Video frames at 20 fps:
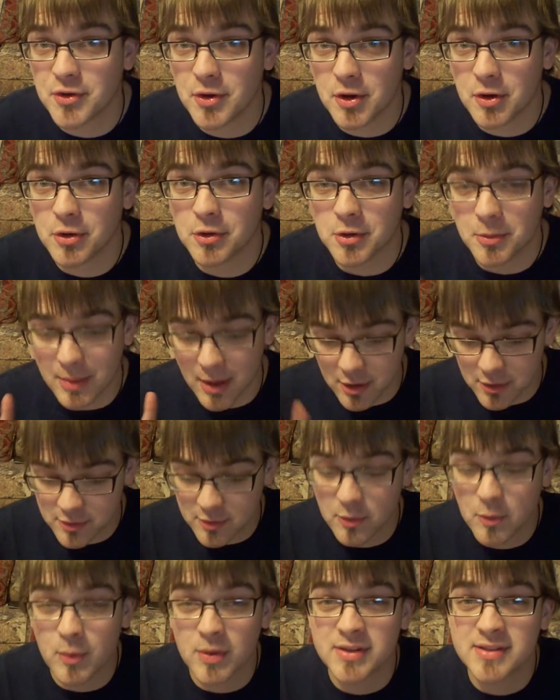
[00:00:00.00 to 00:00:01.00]
know your girl about
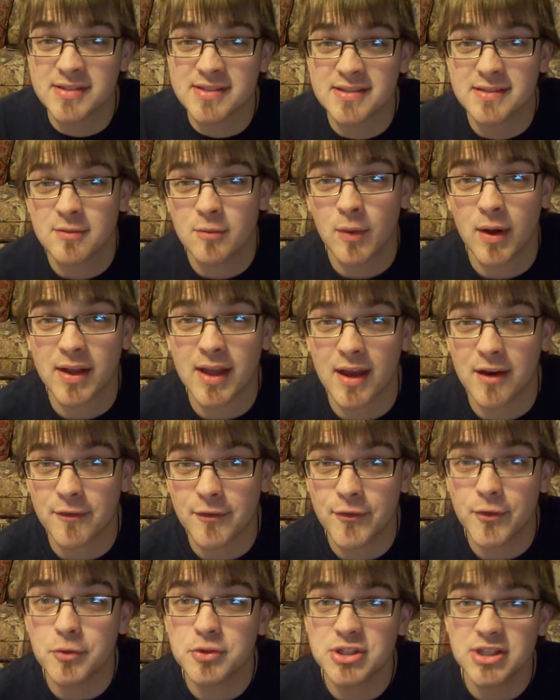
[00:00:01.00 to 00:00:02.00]
what kind of
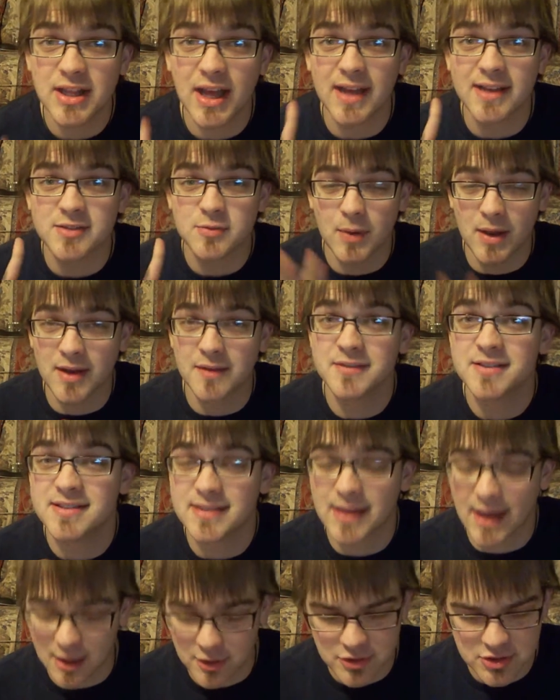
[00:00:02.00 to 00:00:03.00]
food she likes, what kind of
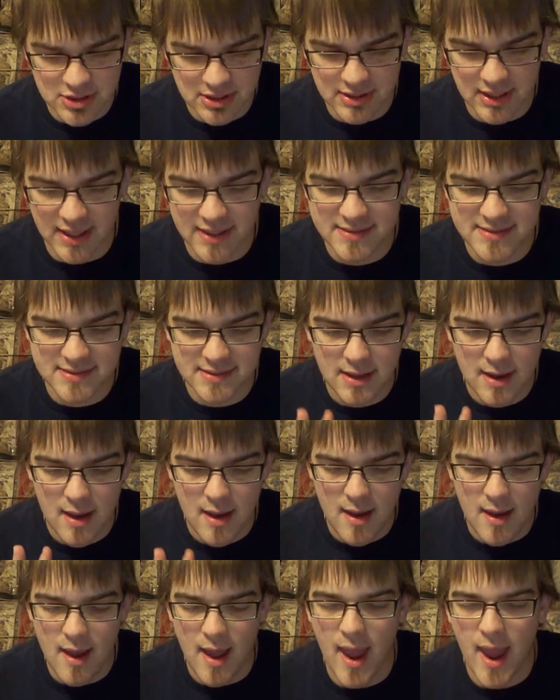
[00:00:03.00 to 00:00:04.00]
style she likes,
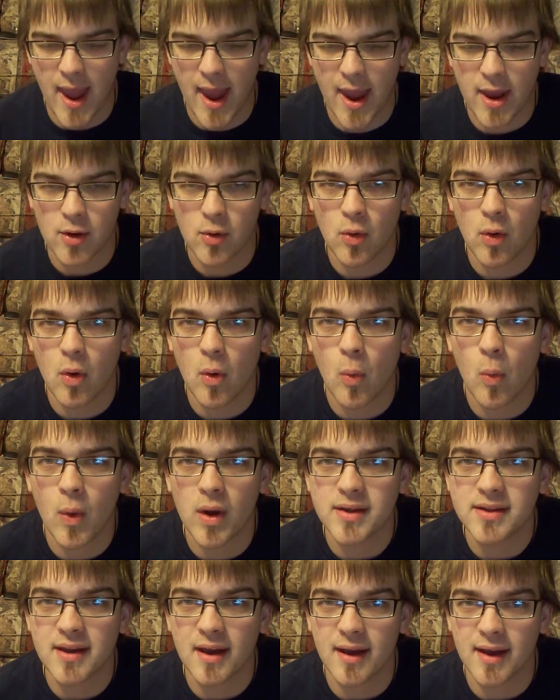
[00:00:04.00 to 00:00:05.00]
and
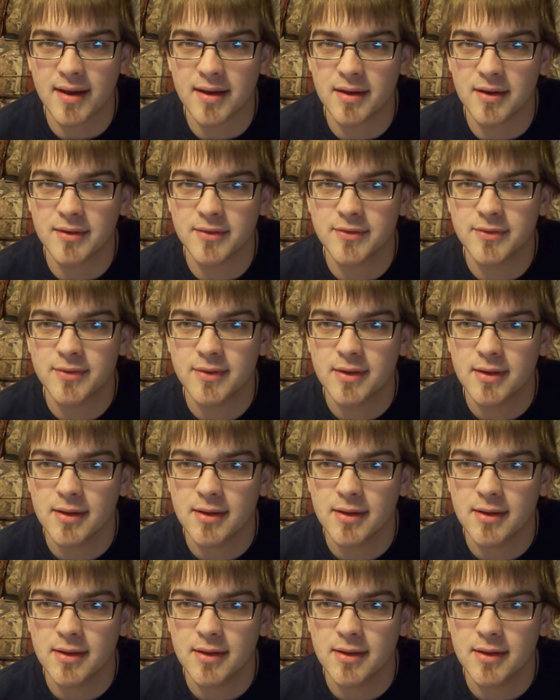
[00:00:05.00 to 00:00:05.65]
what kind of